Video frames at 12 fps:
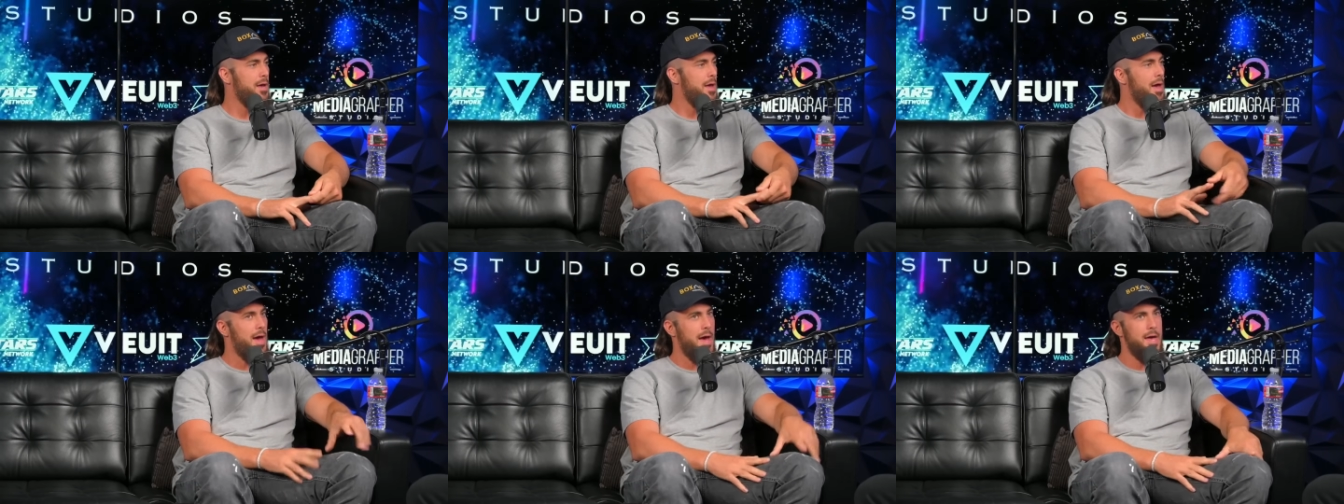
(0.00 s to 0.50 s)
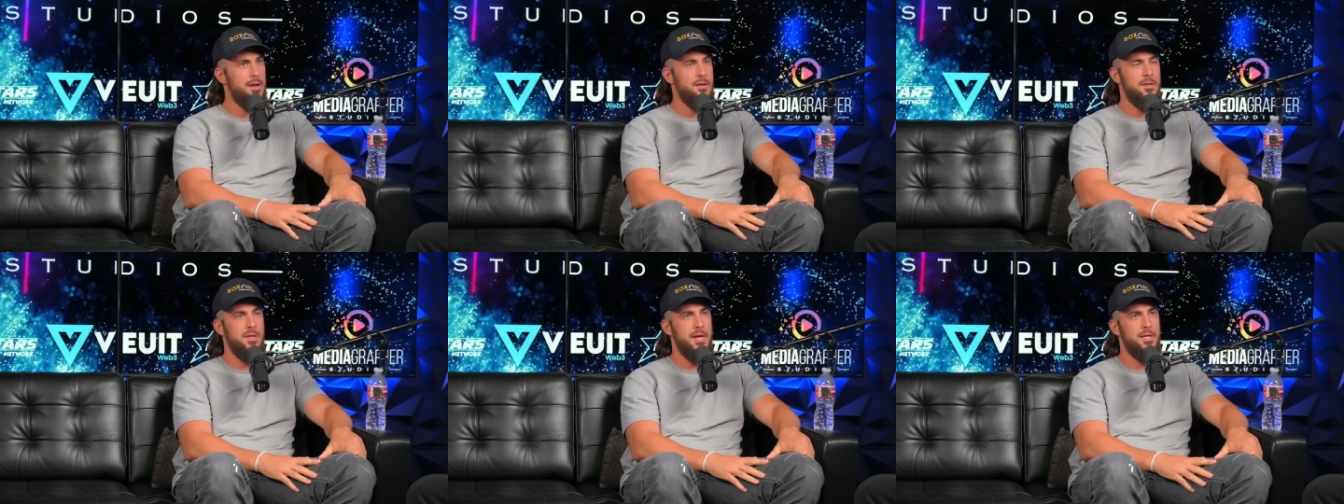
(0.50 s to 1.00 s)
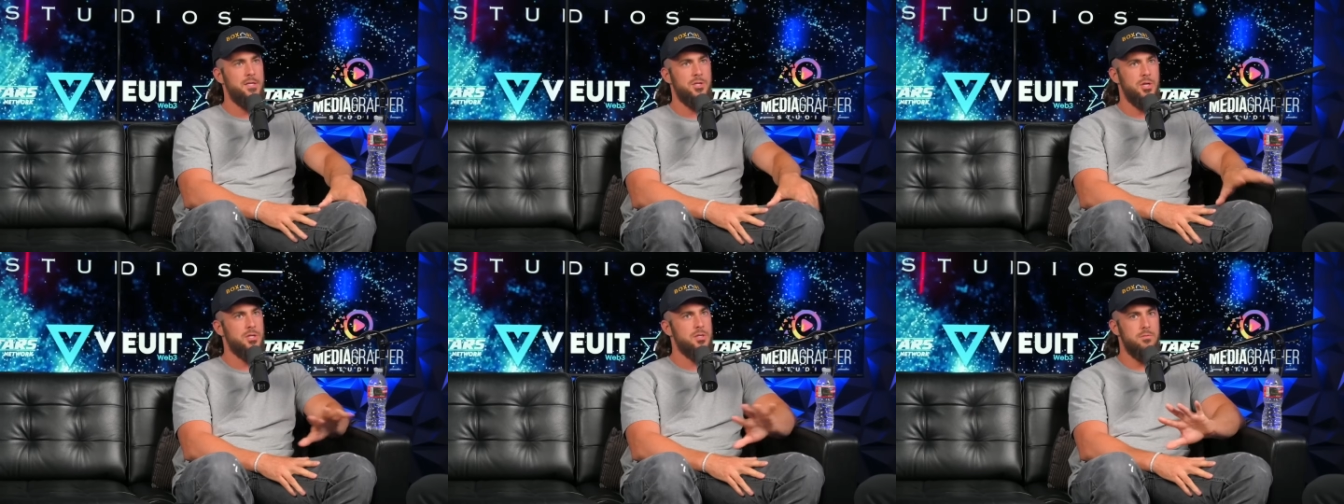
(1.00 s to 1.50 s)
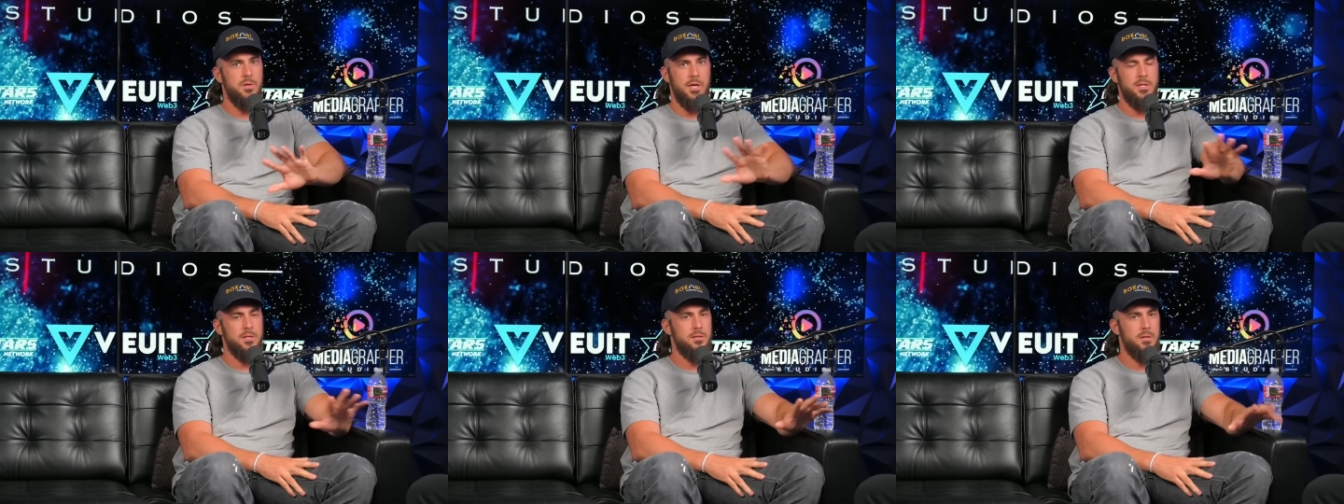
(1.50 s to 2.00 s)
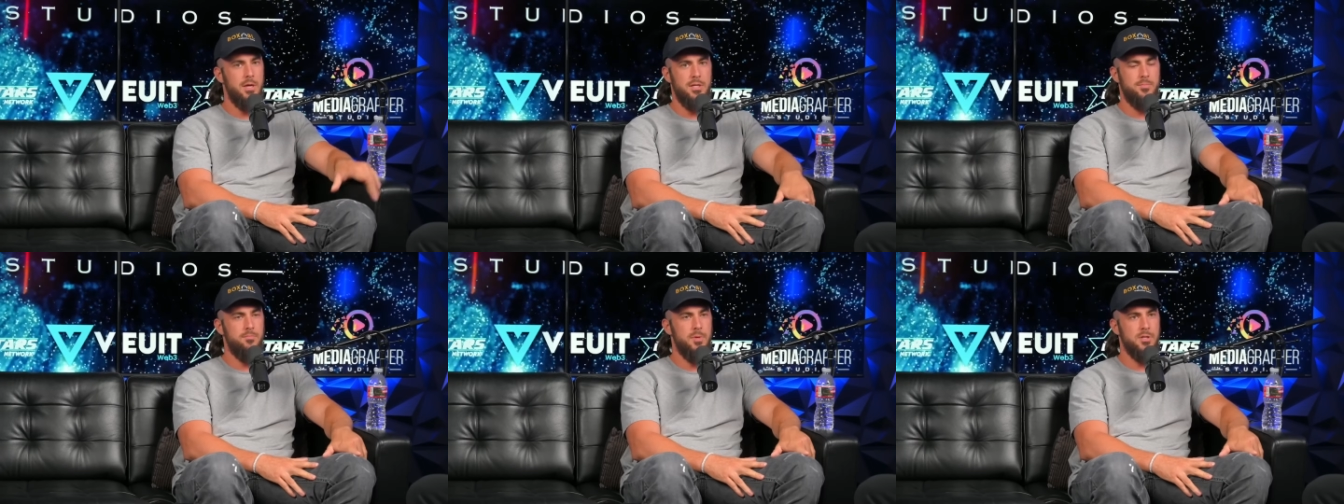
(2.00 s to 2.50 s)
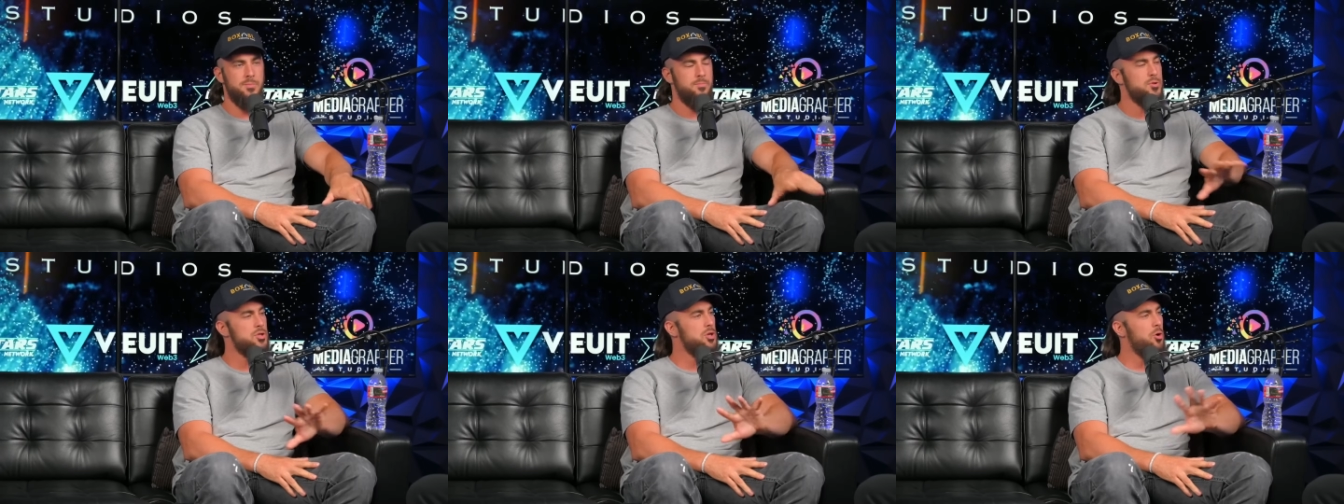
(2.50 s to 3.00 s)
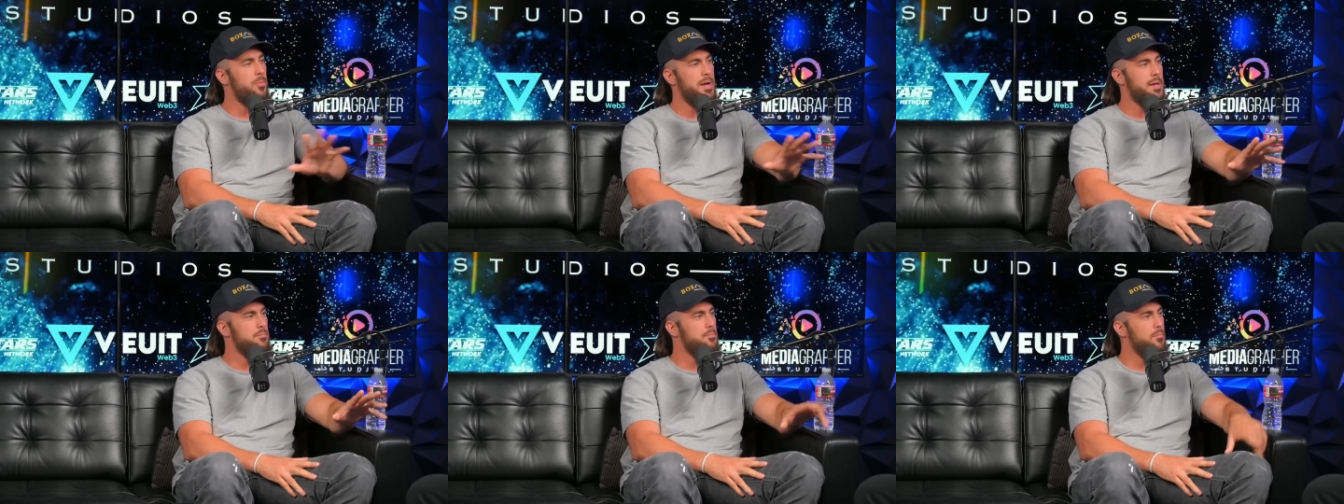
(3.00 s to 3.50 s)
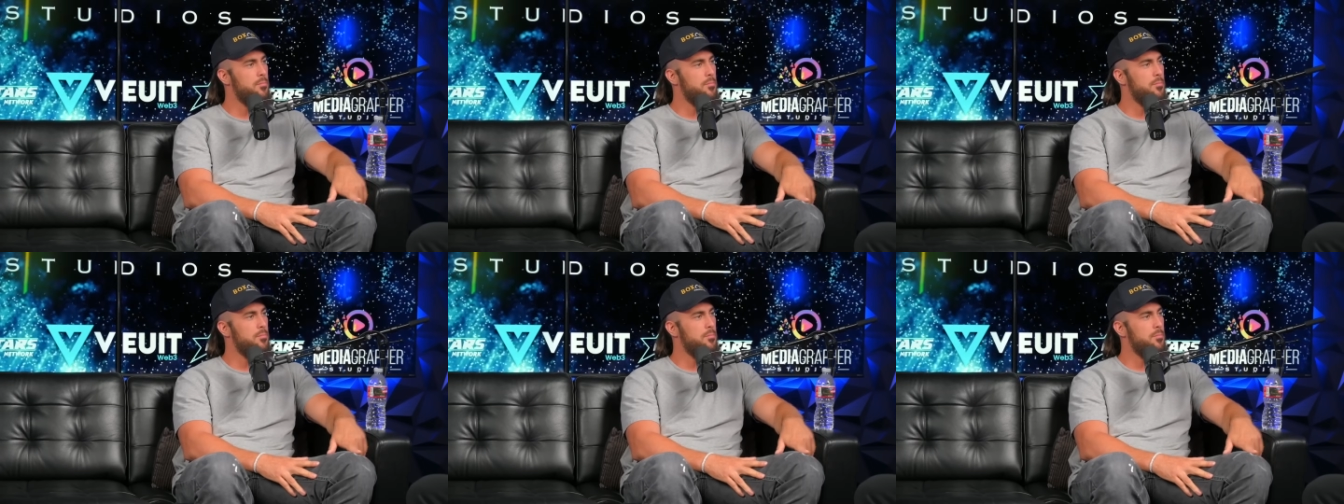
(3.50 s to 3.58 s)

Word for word: Mm-hmm. And it's just, it's, it's, there's so many